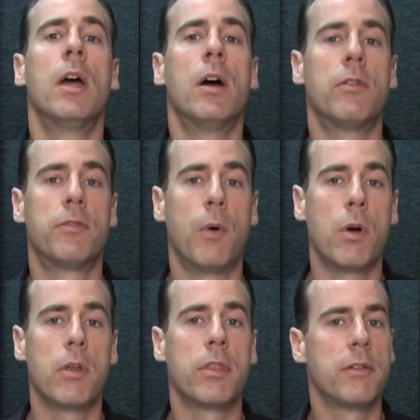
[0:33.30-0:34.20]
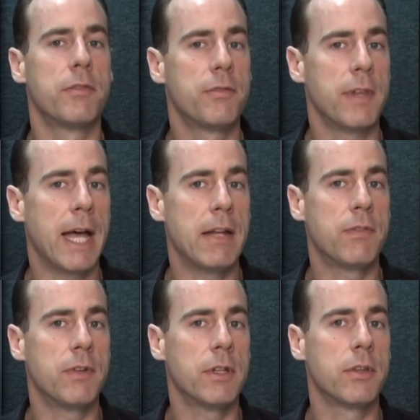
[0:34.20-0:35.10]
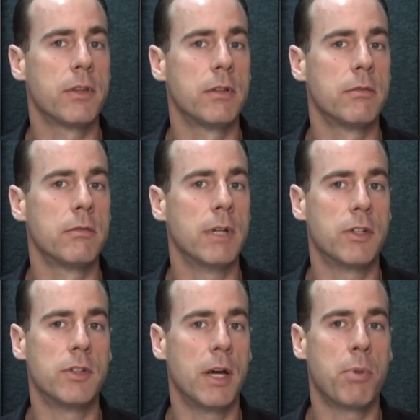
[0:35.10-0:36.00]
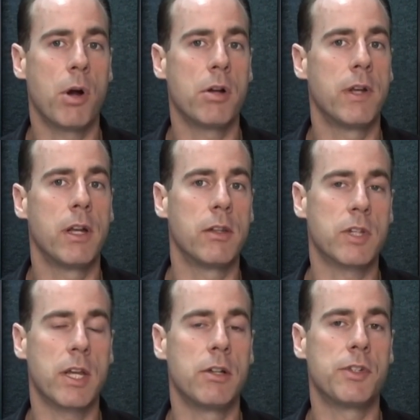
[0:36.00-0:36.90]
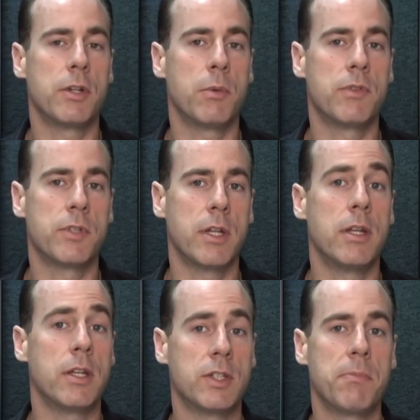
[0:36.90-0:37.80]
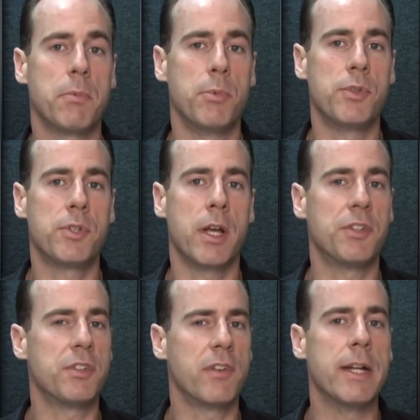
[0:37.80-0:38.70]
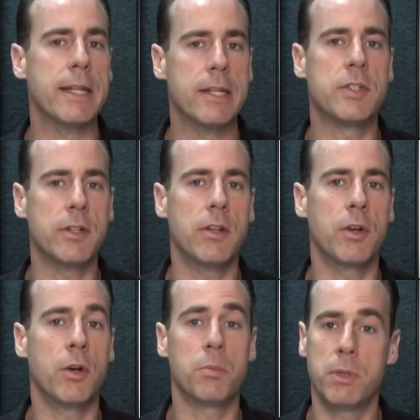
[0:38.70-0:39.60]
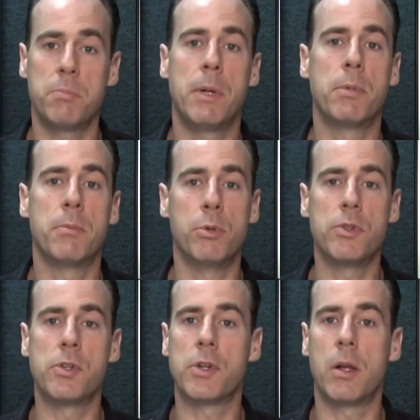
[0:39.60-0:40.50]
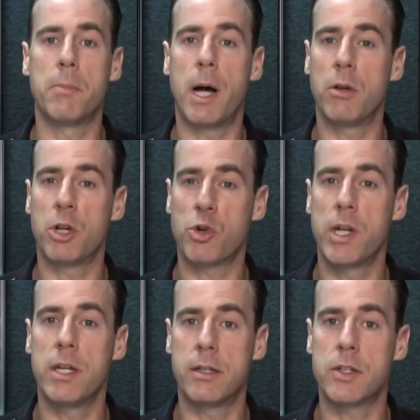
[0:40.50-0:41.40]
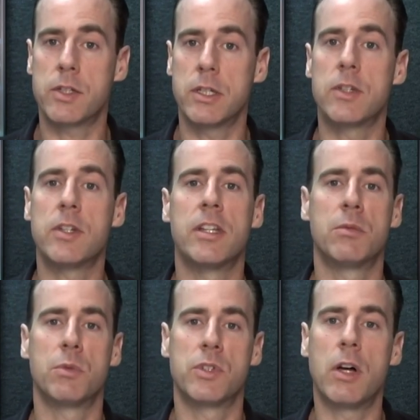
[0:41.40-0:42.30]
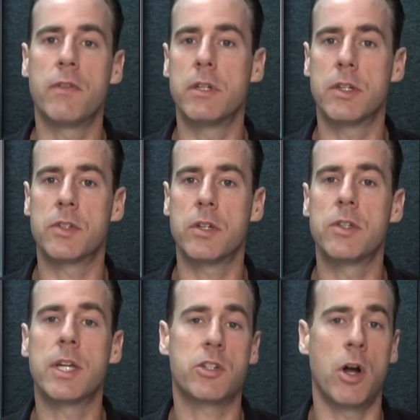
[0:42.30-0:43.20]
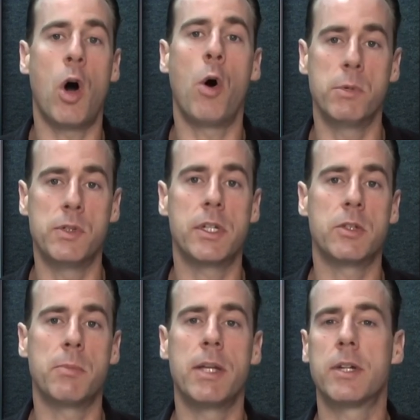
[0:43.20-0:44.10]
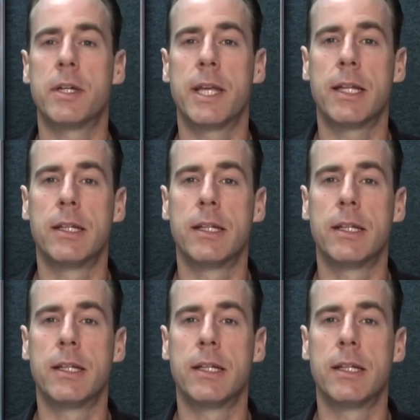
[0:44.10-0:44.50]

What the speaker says: fourth, flat fifth, that's not part of any of the scales that we've studied except the blues scale. It's a very dissonant note, but remember, blues is all about creating dissonance and then resolving dissonance. Actually, all music is based on that.